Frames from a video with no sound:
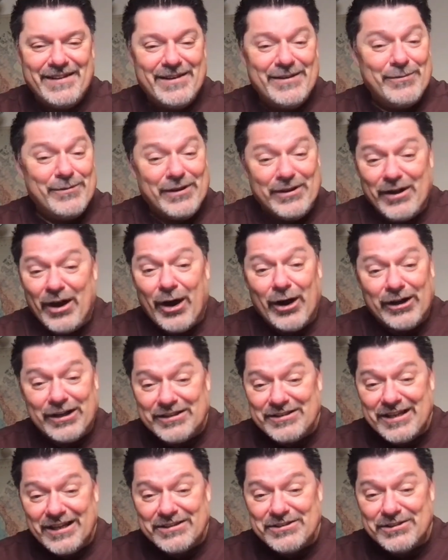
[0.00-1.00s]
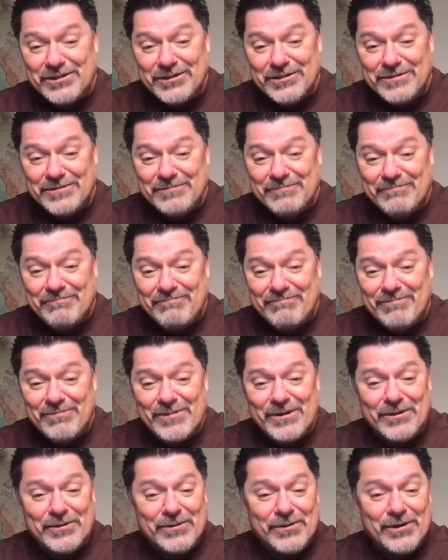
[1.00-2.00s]
with architecture
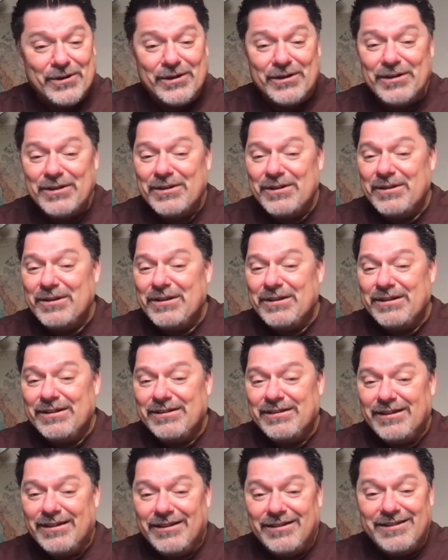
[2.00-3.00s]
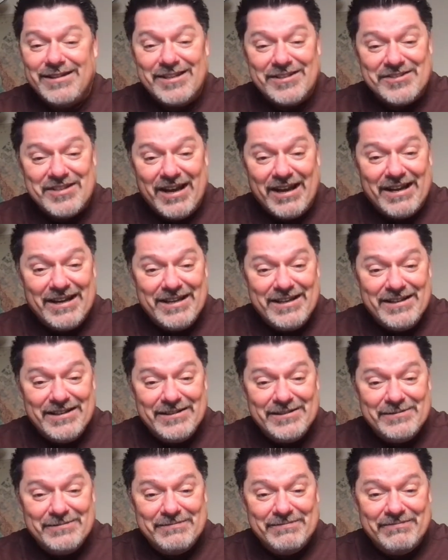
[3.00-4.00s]
or design.
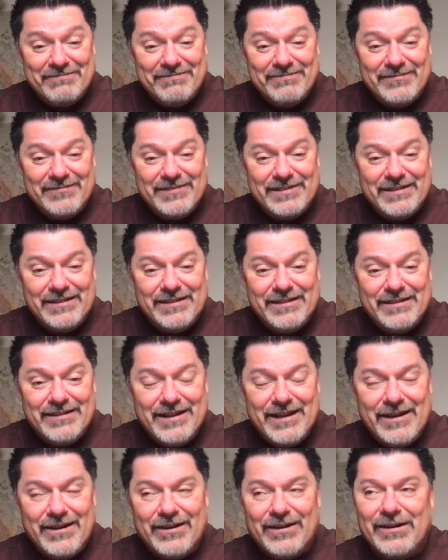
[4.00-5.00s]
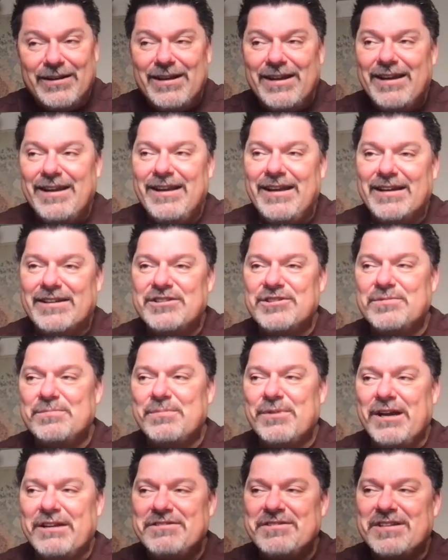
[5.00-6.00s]
They are
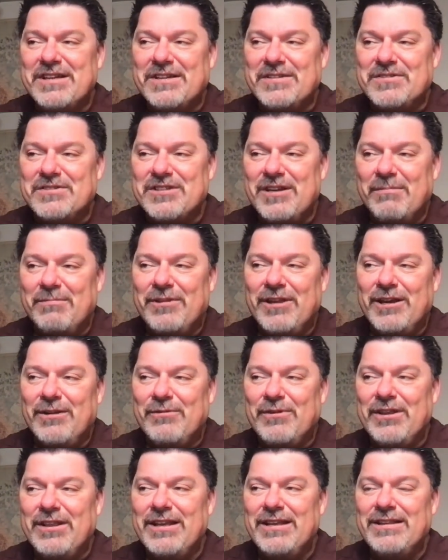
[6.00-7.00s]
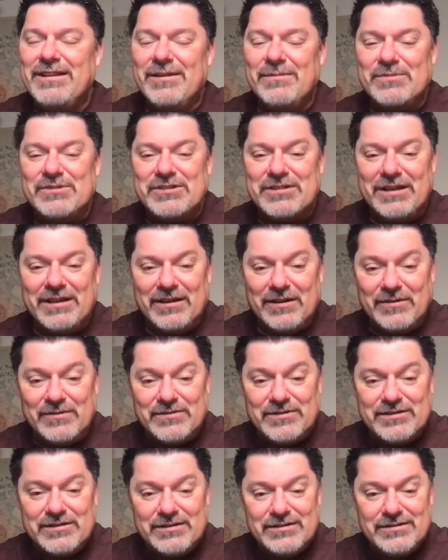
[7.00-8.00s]
expressing something within
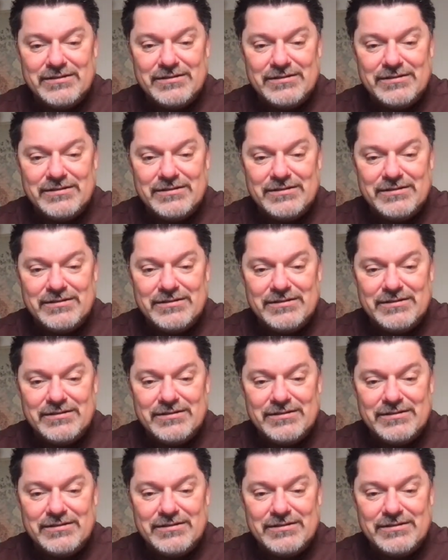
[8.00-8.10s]
themselves